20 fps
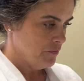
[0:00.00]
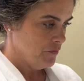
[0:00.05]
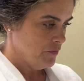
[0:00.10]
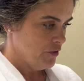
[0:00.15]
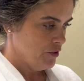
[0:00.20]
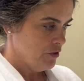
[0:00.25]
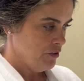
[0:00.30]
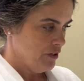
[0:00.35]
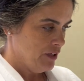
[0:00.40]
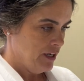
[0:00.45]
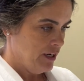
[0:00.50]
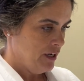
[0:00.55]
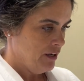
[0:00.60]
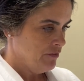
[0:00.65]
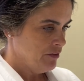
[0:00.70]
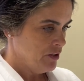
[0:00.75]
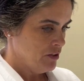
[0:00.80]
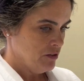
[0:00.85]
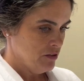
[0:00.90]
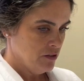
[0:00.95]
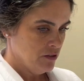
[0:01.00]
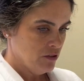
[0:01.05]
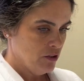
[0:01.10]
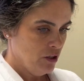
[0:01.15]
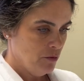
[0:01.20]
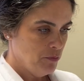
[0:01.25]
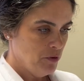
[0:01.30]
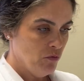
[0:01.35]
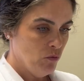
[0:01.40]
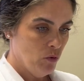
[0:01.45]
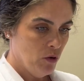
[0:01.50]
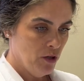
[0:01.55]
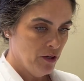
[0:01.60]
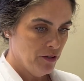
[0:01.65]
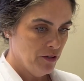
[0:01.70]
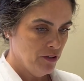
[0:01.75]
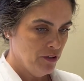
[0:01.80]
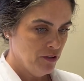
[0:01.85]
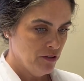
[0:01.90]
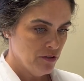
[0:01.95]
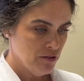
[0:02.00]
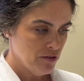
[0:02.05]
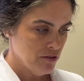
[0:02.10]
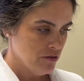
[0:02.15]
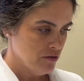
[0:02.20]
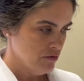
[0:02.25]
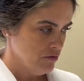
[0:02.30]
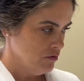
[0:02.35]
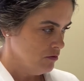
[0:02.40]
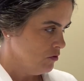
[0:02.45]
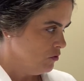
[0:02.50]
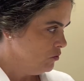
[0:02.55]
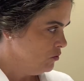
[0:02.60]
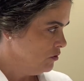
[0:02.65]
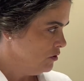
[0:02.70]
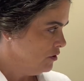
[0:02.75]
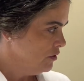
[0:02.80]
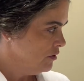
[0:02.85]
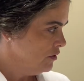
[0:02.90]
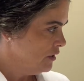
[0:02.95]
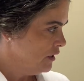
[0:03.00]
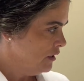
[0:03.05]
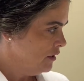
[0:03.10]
you can have a cup of water or,